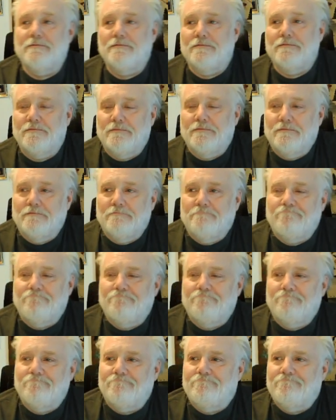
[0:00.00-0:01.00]

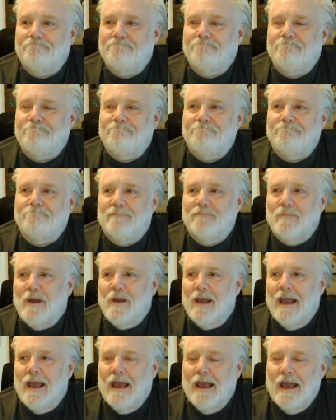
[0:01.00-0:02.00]

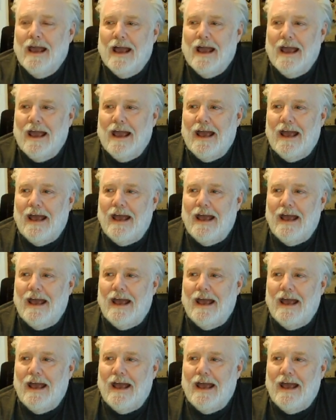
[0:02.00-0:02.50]
[no speech]